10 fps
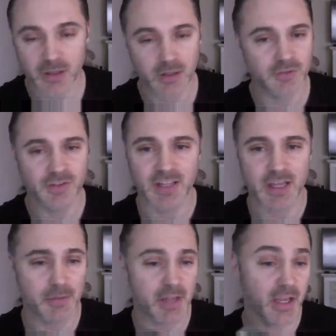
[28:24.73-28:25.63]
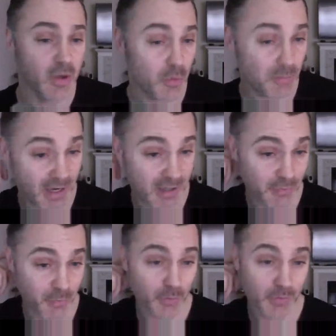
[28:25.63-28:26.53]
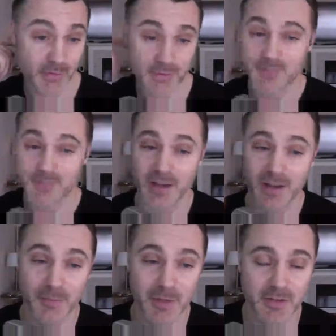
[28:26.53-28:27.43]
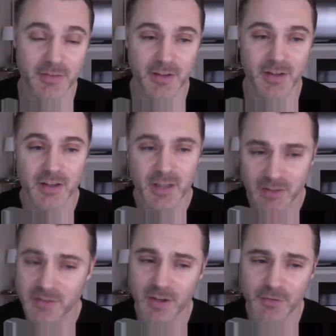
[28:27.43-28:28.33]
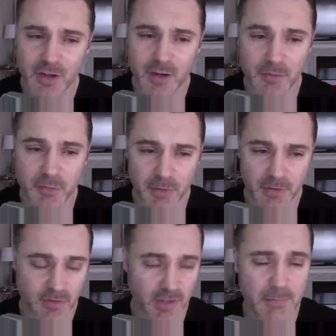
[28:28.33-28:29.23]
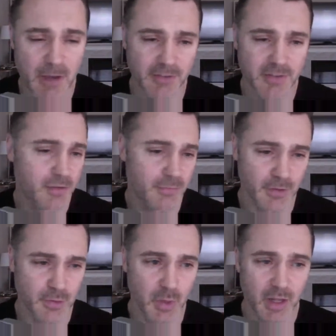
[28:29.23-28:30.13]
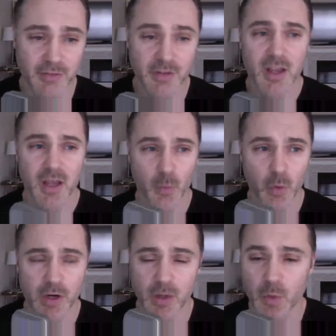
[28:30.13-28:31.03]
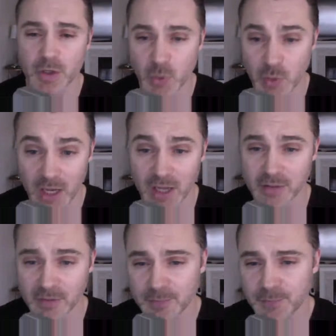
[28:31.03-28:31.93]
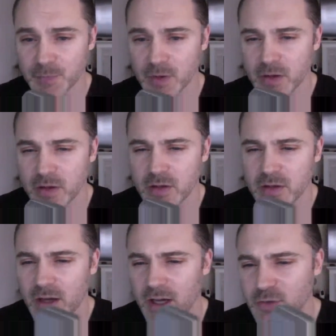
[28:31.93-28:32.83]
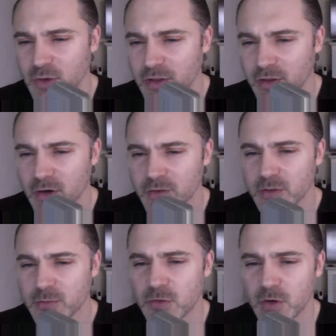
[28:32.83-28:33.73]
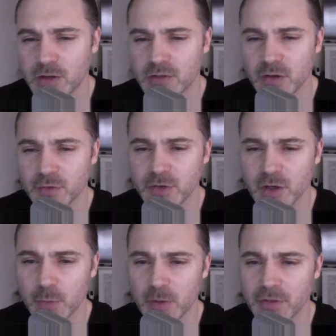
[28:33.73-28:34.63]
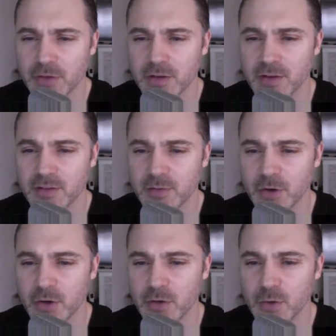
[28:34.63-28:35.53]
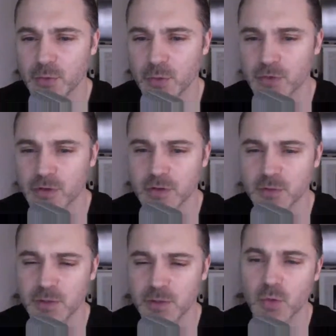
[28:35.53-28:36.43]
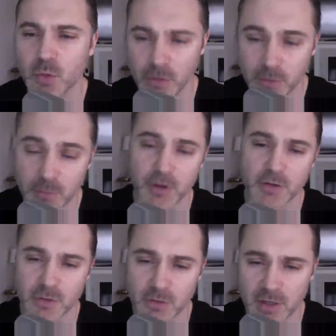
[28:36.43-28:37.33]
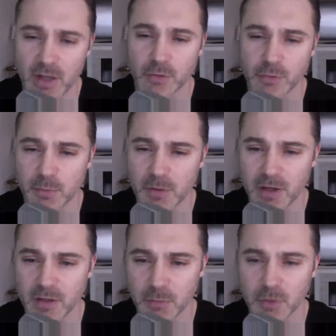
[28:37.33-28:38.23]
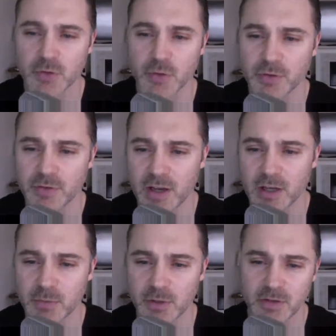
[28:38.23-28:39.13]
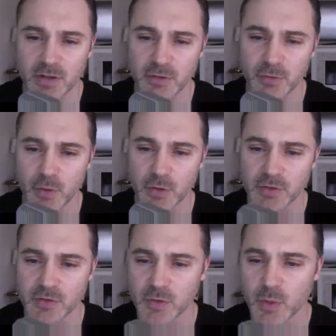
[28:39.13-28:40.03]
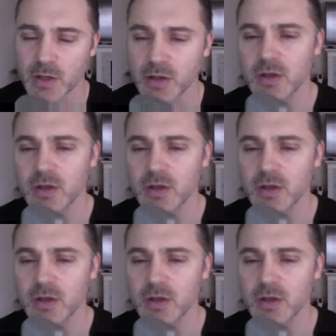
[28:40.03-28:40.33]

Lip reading: See the NBA going back and forth. Yeah, I mean it's tough times, but stay positive, visualize, and work on what you can. Andre, there are some traits of psychopathy that seem very useful, such as being cool under pressure, tolerance for pain, emotional detachment, intense focus, and so on.